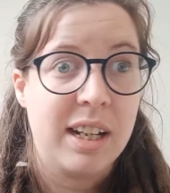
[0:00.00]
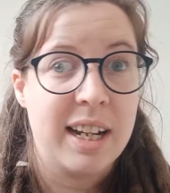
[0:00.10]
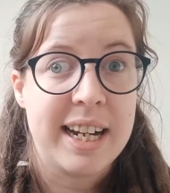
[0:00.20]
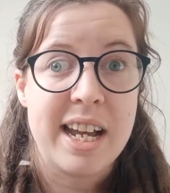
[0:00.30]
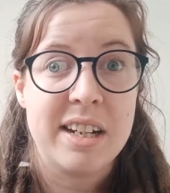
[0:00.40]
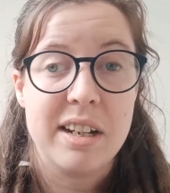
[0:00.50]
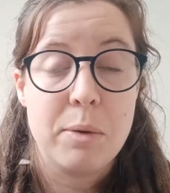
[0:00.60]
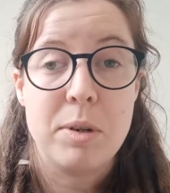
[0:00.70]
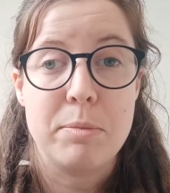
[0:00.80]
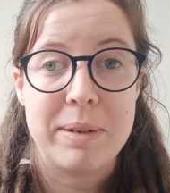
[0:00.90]
again, it
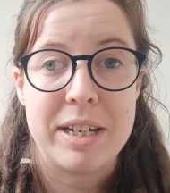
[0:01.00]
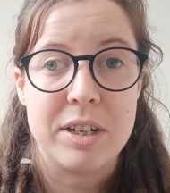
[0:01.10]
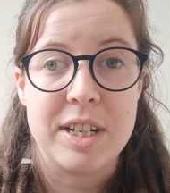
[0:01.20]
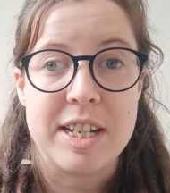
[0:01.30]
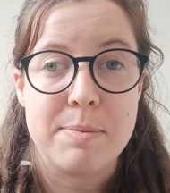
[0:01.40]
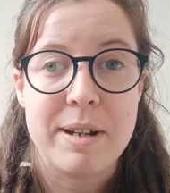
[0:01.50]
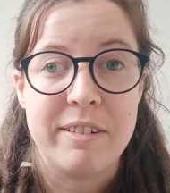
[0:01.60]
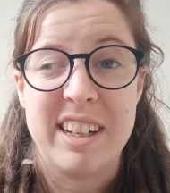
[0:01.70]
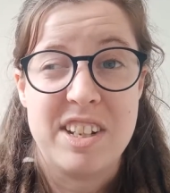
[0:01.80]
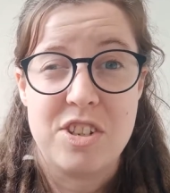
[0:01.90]
wouldn't be a good
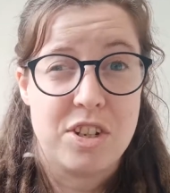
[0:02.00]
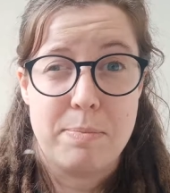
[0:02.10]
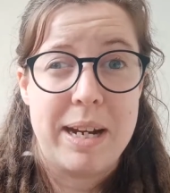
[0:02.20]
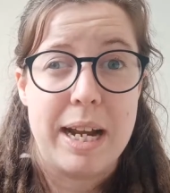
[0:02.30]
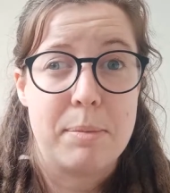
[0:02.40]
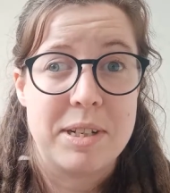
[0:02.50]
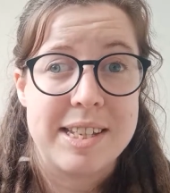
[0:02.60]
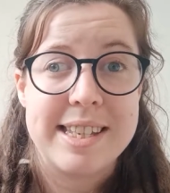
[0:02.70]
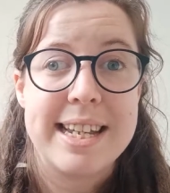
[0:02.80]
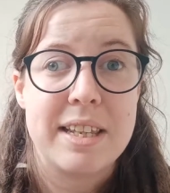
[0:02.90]
experience, just being able to
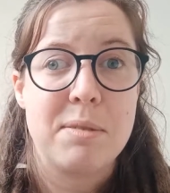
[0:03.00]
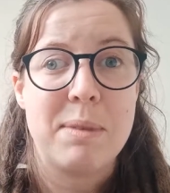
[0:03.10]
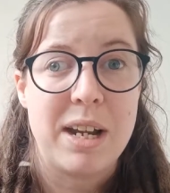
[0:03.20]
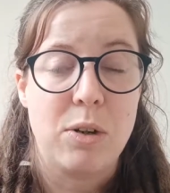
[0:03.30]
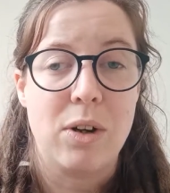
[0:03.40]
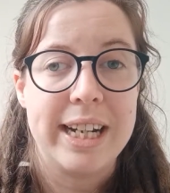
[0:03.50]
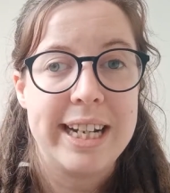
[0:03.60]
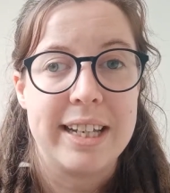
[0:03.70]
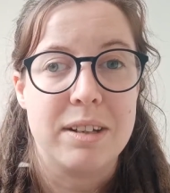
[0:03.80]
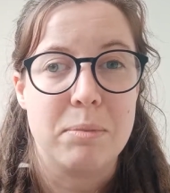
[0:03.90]
see them and not
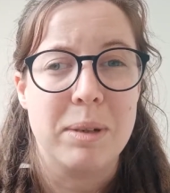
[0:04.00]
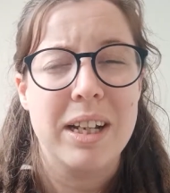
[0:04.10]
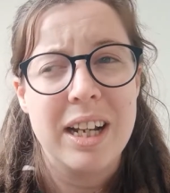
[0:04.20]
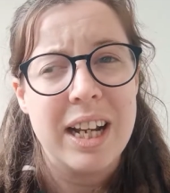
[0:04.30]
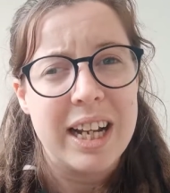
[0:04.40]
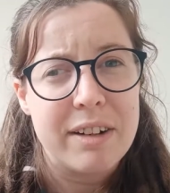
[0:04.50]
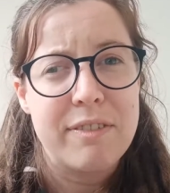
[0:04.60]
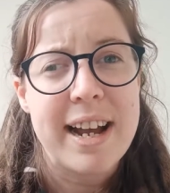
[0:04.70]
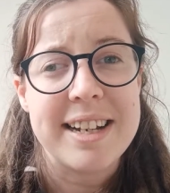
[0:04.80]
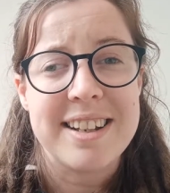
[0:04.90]
hear them. In
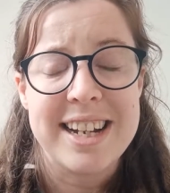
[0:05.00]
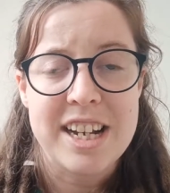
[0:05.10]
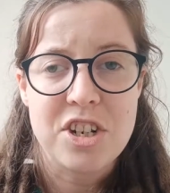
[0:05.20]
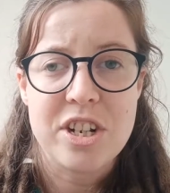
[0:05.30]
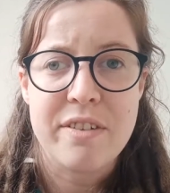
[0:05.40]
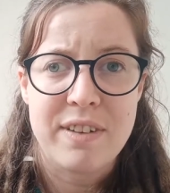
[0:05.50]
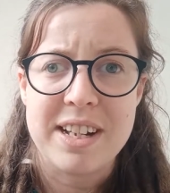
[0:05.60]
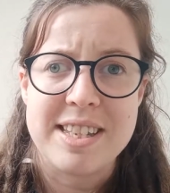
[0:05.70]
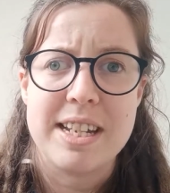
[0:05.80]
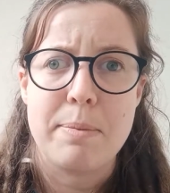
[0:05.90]
fact, I actually fell
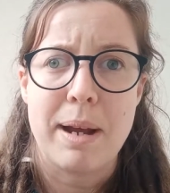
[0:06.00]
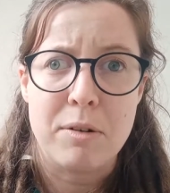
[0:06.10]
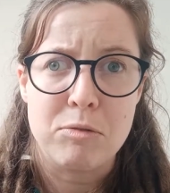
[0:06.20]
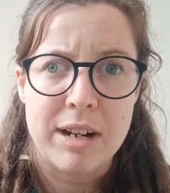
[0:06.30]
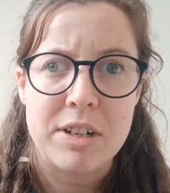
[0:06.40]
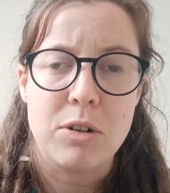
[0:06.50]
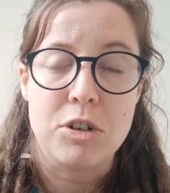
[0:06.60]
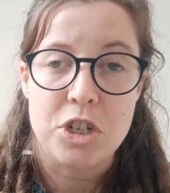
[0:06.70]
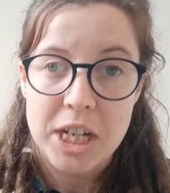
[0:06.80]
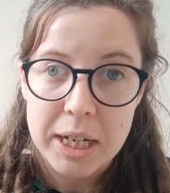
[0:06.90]
asleep at a Red Hot
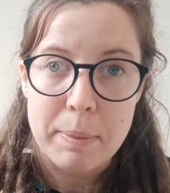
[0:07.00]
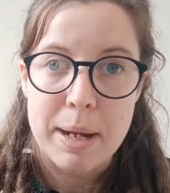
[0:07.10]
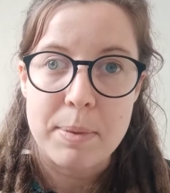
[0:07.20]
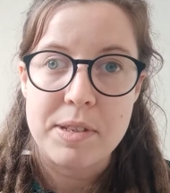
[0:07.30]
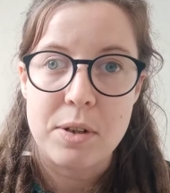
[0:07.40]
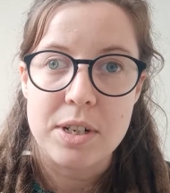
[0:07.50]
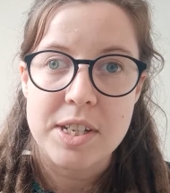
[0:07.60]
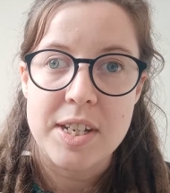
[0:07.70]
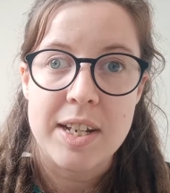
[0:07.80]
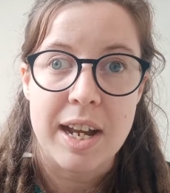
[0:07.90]
Chili Peppers
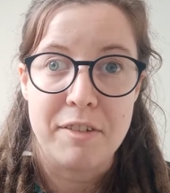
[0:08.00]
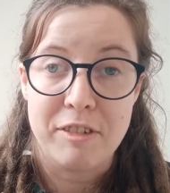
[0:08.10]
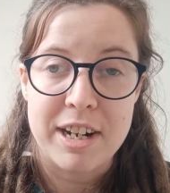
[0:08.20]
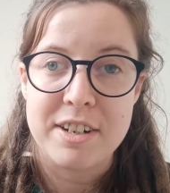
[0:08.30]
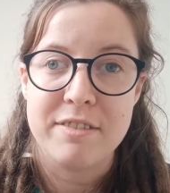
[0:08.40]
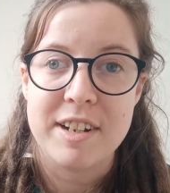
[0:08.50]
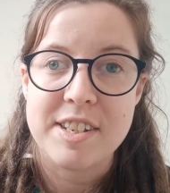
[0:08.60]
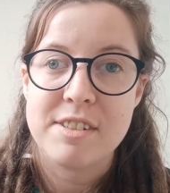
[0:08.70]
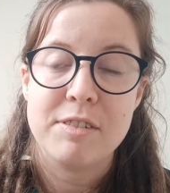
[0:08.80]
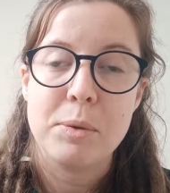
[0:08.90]
concert at Reading
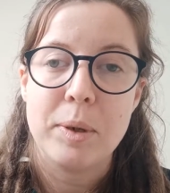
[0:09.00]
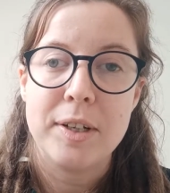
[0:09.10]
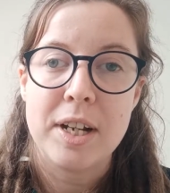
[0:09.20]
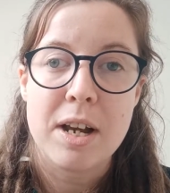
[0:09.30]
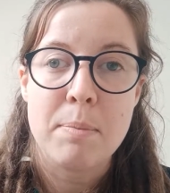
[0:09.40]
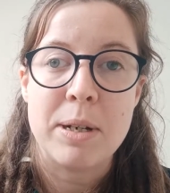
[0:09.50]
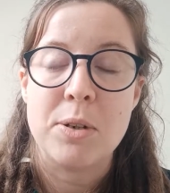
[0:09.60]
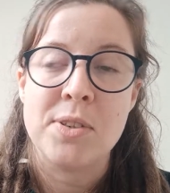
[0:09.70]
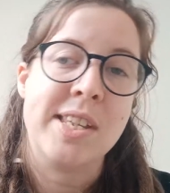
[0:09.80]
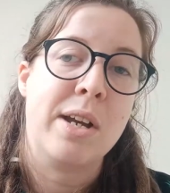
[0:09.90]
Festival one year
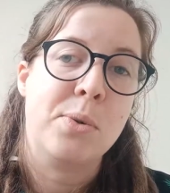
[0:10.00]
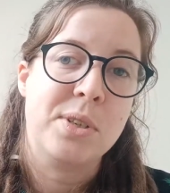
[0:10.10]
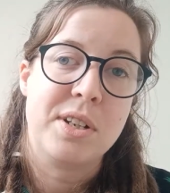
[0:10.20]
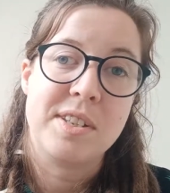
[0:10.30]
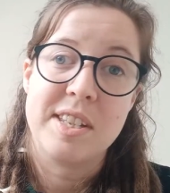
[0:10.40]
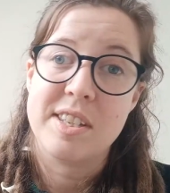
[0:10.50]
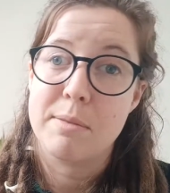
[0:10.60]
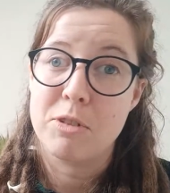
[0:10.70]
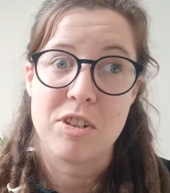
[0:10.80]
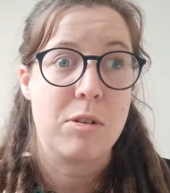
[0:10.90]
because their audio
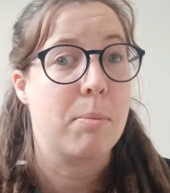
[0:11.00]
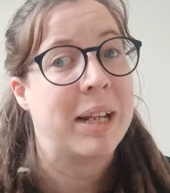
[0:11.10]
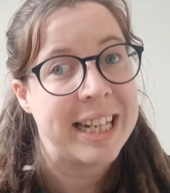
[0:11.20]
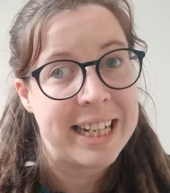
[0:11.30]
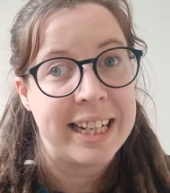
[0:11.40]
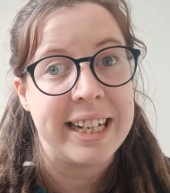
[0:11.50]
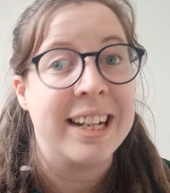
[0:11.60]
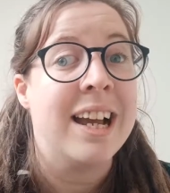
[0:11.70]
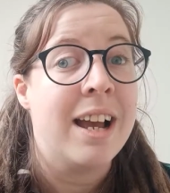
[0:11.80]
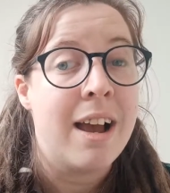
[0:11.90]
system just completely
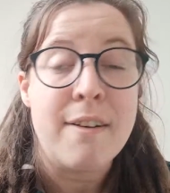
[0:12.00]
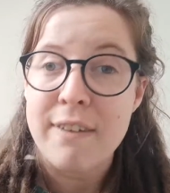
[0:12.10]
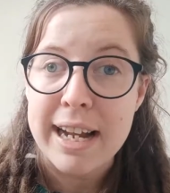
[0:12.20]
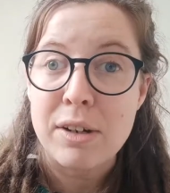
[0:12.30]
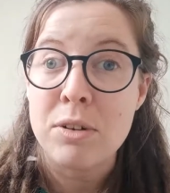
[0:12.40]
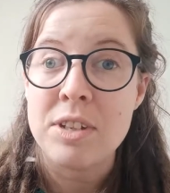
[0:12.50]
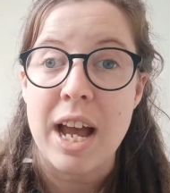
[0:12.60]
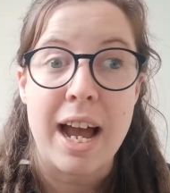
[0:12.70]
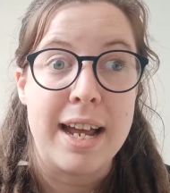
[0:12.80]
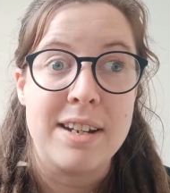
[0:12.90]
failed,
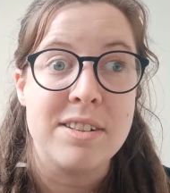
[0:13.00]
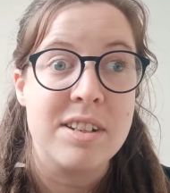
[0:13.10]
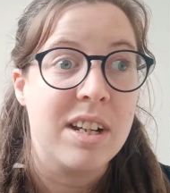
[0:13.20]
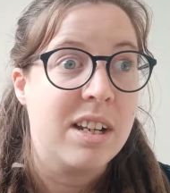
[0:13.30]
and